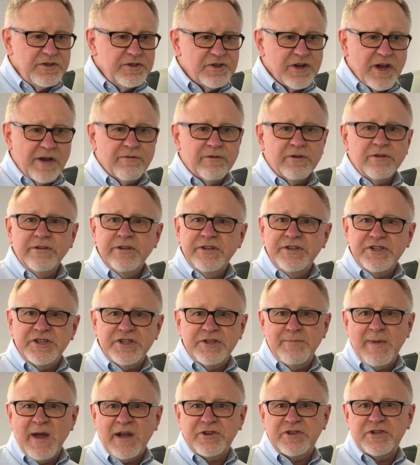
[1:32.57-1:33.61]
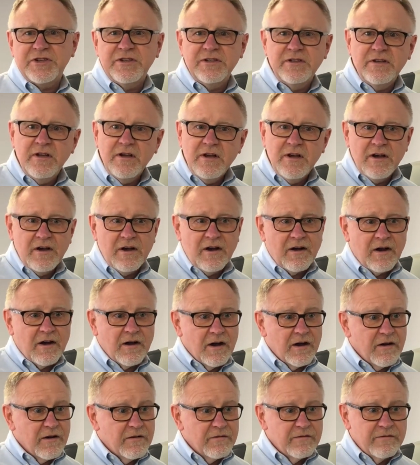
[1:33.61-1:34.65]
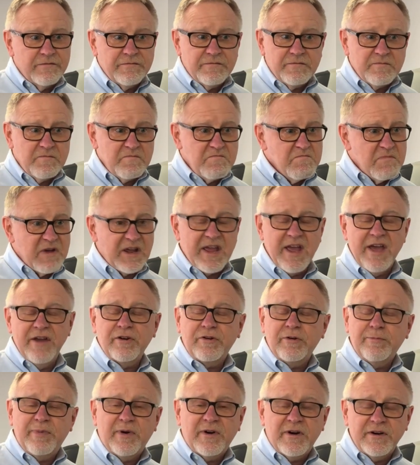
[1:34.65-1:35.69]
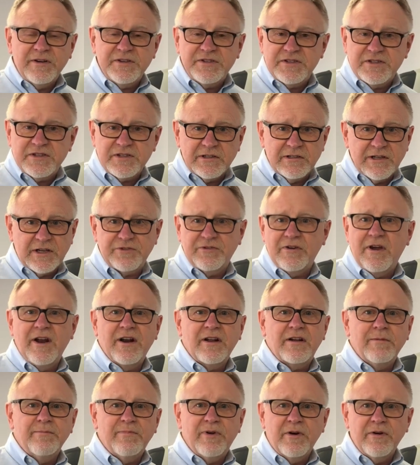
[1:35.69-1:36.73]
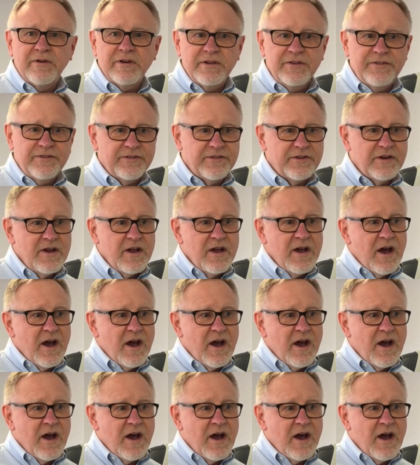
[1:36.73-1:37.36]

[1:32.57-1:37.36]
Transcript: general inspection of mechanical parts, electronic components,